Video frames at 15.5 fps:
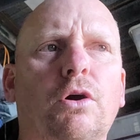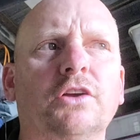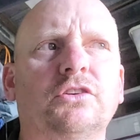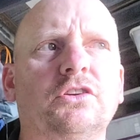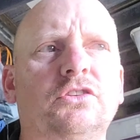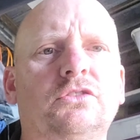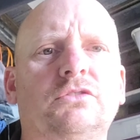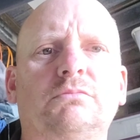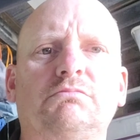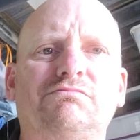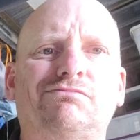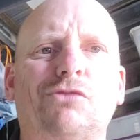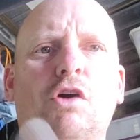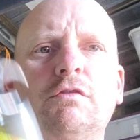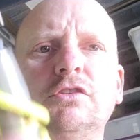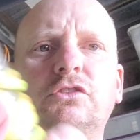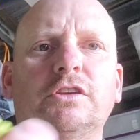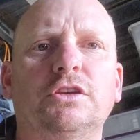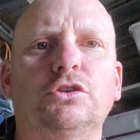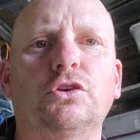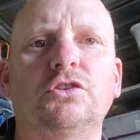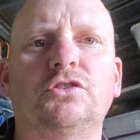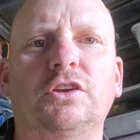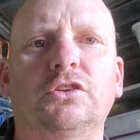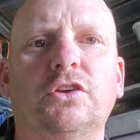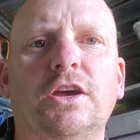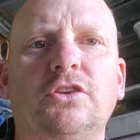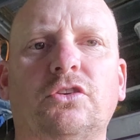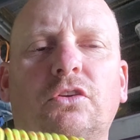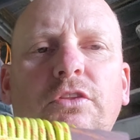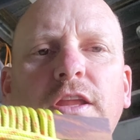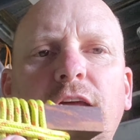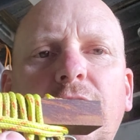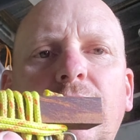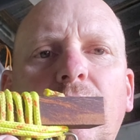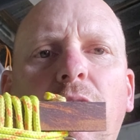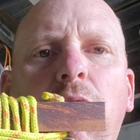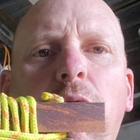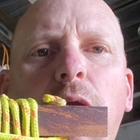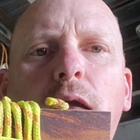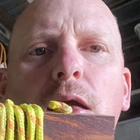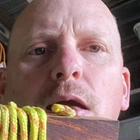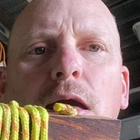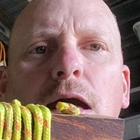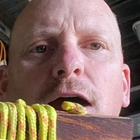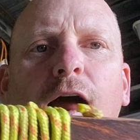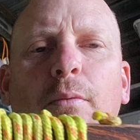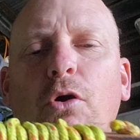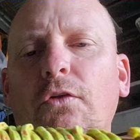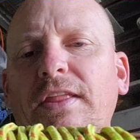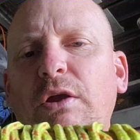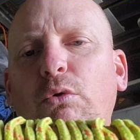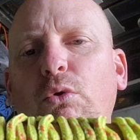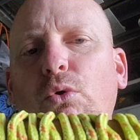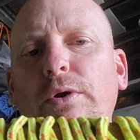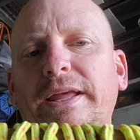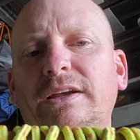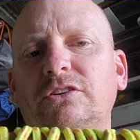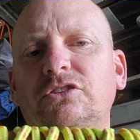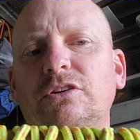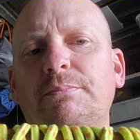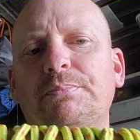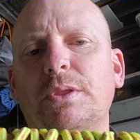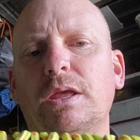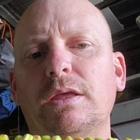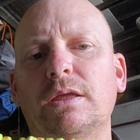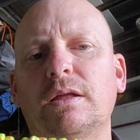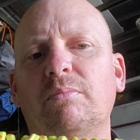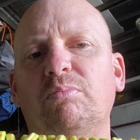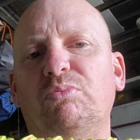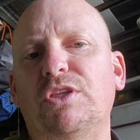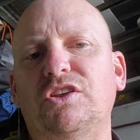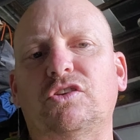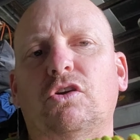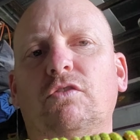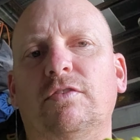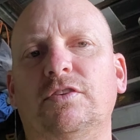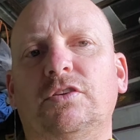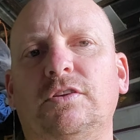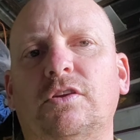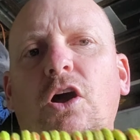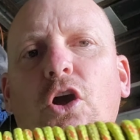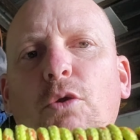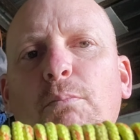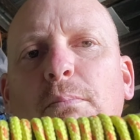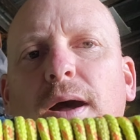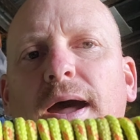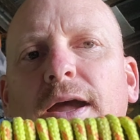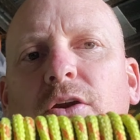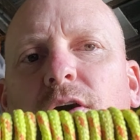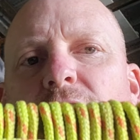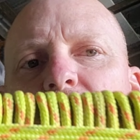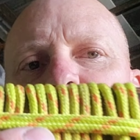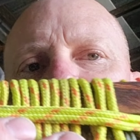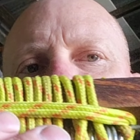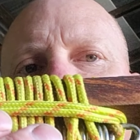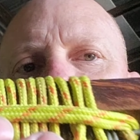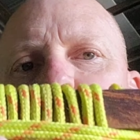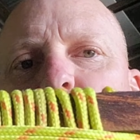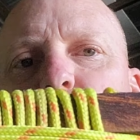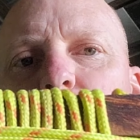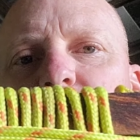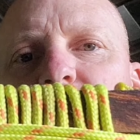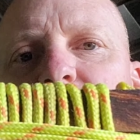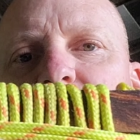guys are obviously using these on their awnings. This obviously is homemade. I have not